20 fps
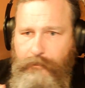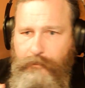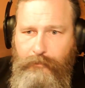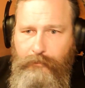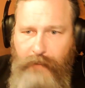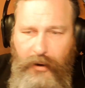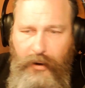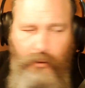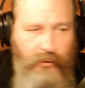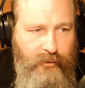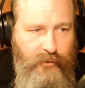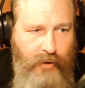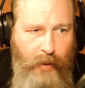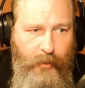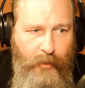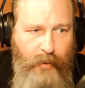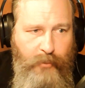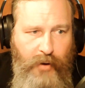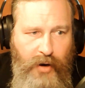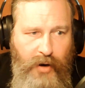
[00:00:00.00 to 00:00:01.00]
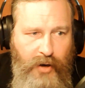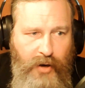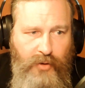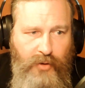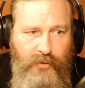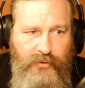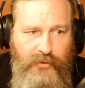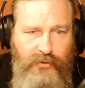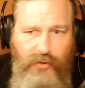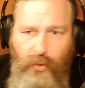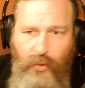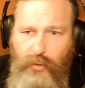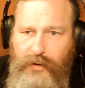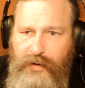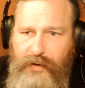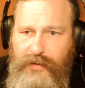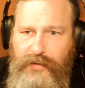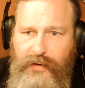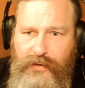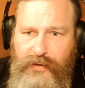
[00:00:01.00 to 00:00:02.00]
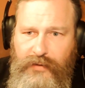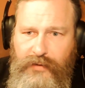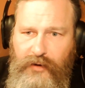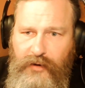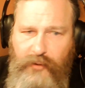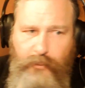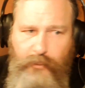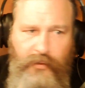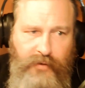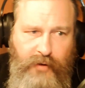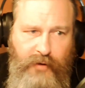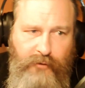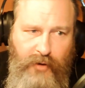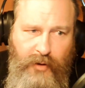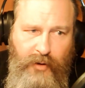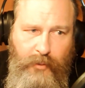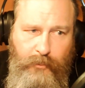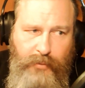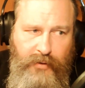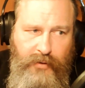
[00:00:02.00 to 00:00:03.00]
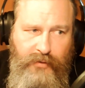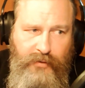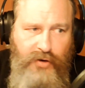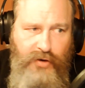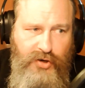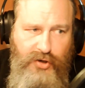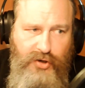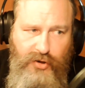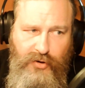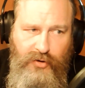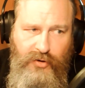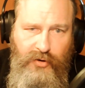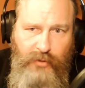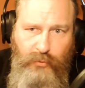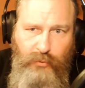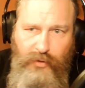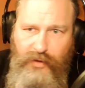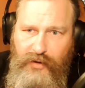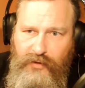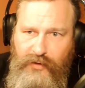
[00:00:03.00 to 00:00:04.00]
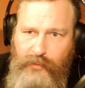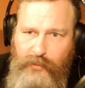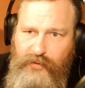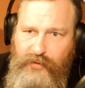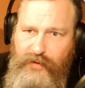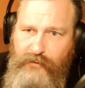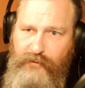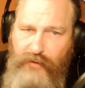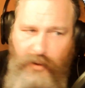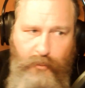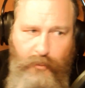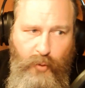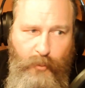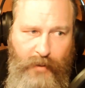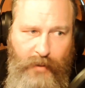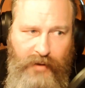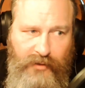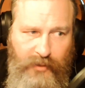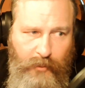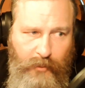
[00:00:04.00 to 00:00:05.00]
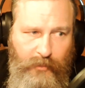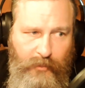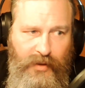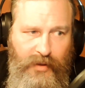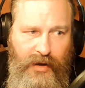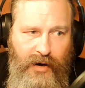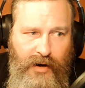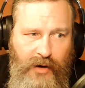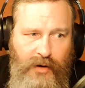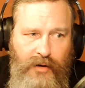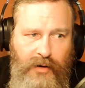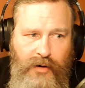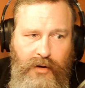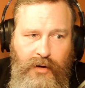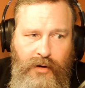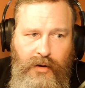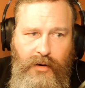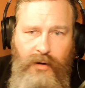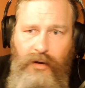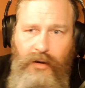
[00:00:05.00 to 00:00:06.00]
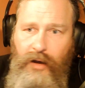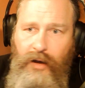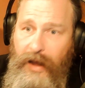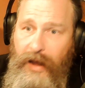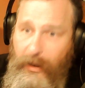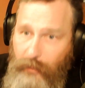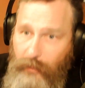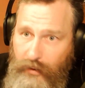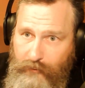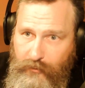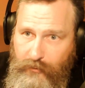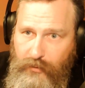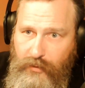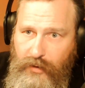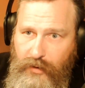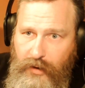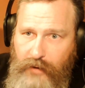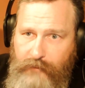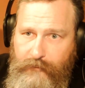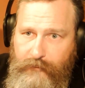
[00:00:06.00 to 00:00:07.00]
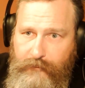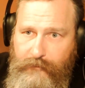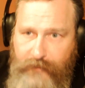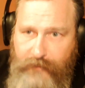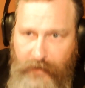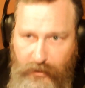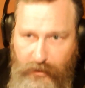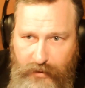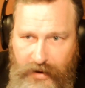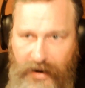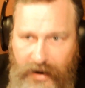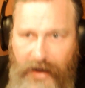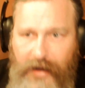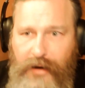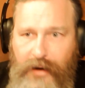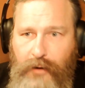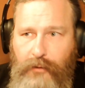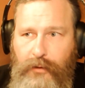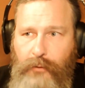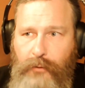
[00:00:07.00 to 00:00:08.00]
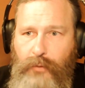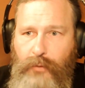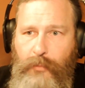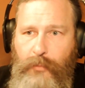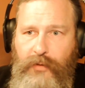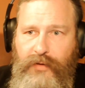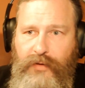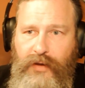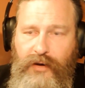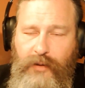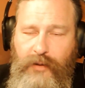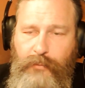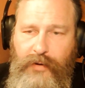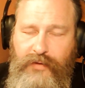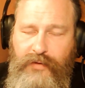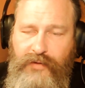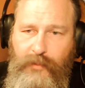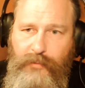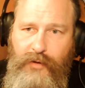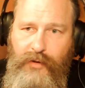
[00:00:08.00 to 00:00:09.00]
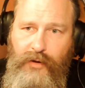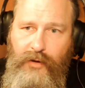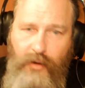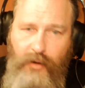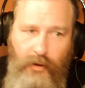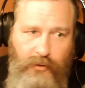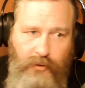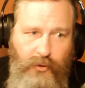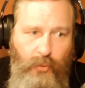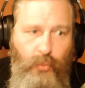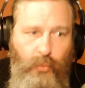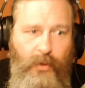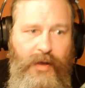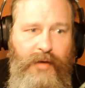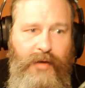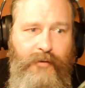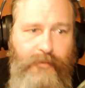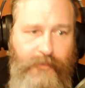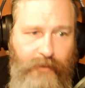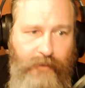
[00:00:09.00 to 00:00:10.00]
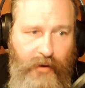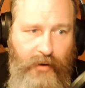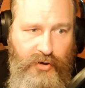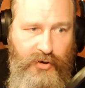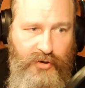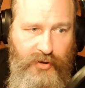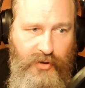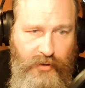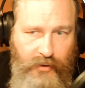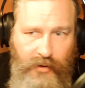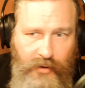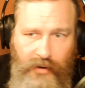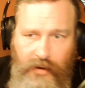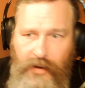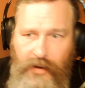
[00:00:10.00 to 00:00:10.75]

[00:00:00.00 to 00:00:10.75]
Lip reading: microscopic particles don't exist at a specific position with a specific momentum. They are, however, very accurately represented by something called a wave function.